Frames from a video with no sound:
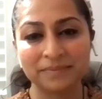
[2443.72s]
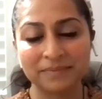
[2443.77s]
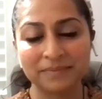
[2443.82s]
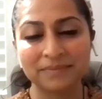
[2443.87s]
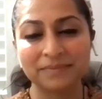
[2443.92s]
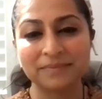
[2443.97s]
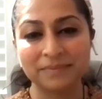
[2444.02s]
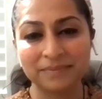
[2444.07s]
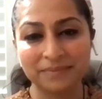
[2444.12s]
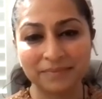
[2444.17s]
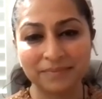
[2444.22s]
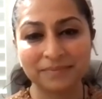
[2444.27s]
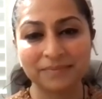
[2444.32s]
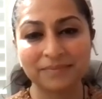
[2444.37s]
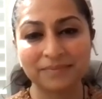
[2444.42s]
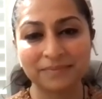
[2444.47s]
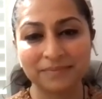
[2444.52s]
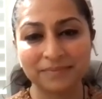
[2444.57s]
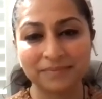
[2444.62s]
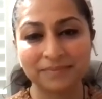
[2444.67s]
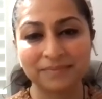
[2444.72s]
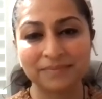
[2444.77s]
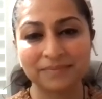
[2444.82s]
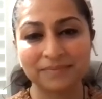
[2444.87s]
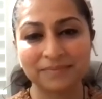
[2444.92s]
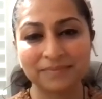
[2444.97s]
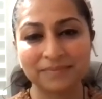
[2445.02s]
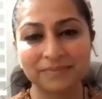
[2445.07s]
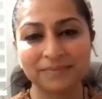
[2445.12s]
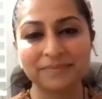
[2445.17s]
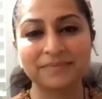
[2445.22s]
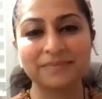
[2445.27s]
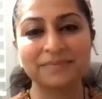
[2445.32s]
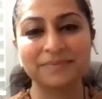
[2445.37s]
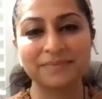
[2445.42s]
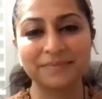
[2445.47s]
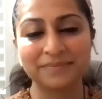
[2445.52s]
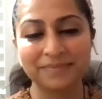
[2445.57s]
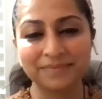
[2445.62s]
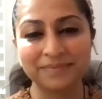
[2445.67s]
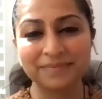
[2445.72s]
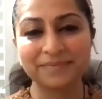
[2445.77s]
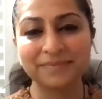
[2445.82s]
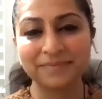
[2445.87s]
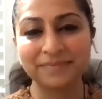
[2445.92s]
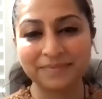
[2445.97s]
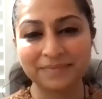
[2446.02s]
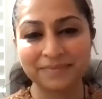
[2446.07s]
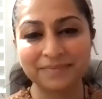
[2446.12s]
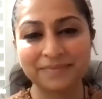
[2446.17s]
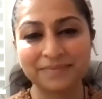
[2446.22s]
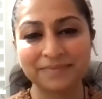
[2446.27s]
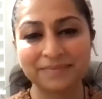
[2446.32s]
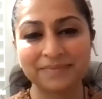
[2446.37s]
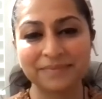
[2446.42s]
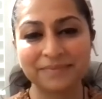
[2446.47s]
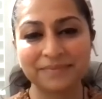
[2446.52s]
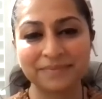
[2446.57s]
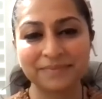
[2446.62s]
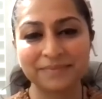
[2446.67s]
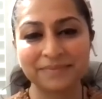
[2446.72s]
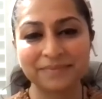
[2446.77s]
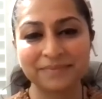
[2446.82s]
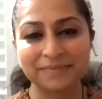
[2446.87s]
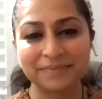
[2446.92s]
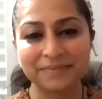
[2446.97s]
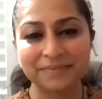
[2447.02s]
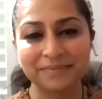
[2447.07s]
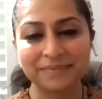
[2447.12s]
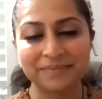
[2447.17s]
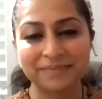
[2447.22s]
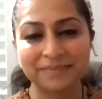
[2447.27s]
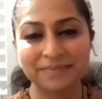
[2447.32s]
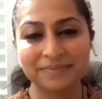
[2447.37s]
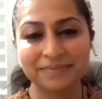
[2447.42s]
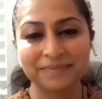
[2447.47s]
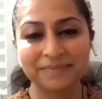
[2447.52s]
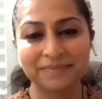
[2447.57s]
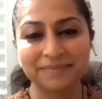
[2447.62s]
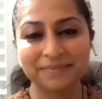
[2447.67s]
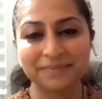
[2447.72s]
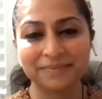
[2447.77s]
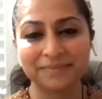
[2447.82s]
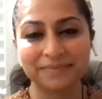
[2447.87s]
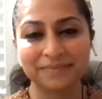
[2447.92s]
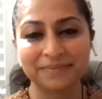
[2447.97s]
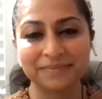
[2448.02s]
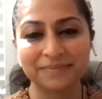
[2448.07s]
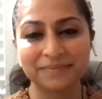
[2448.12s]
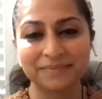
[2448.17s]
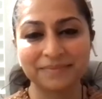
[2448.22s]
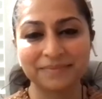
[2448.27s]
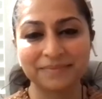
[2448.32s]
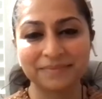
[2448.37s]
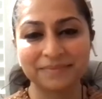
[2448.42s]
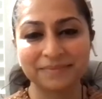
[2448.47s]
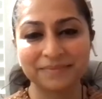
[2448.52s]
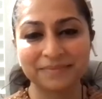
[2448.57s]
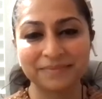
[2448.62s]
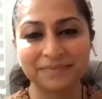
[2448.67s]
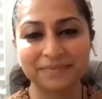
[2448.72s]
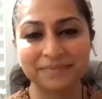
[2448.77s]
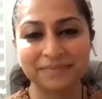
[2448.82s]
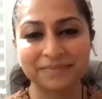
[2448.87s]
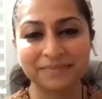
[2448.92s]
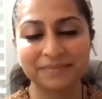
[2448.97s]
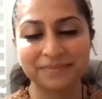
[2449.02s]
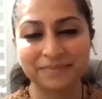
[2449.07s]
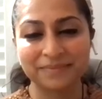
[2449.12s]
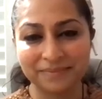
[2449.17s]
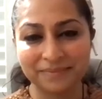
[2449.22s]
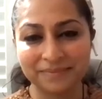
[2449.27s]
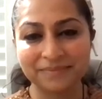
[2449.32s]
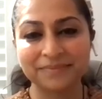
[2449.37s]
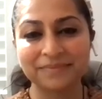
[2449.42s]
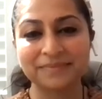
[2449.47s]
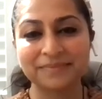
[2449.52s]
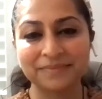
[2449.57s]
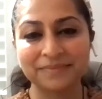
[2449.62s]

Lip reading: The person shown says nothing.